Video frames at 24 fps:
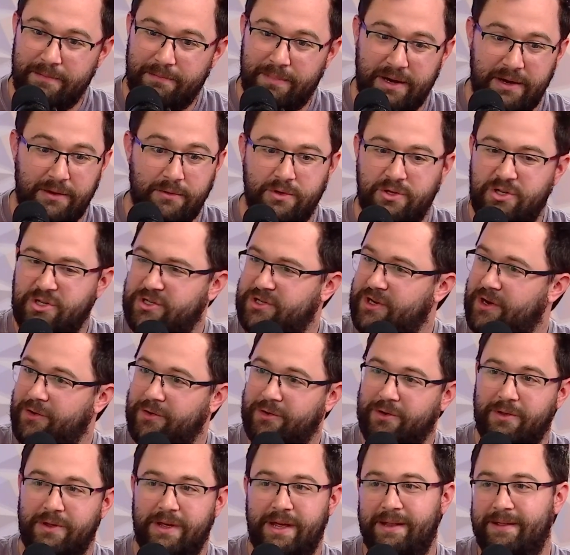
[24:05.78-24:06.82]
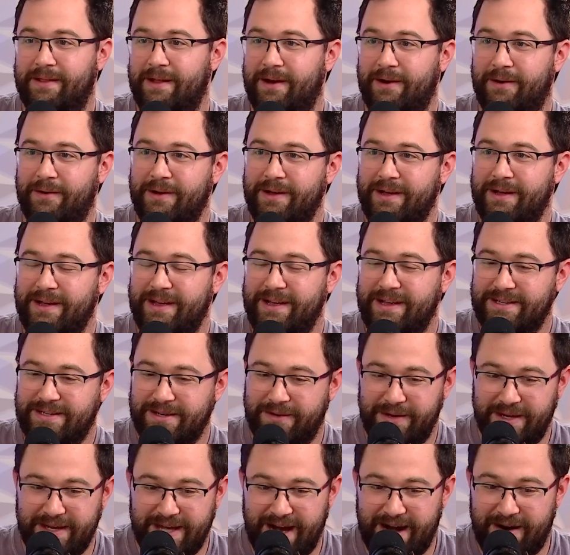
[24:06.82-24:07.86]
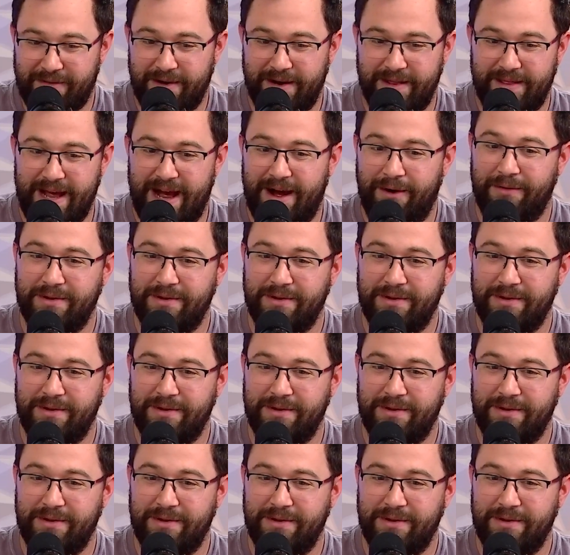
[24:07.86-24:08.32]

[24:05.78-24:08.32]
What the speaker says: But it was so clean though. So he got rid of that.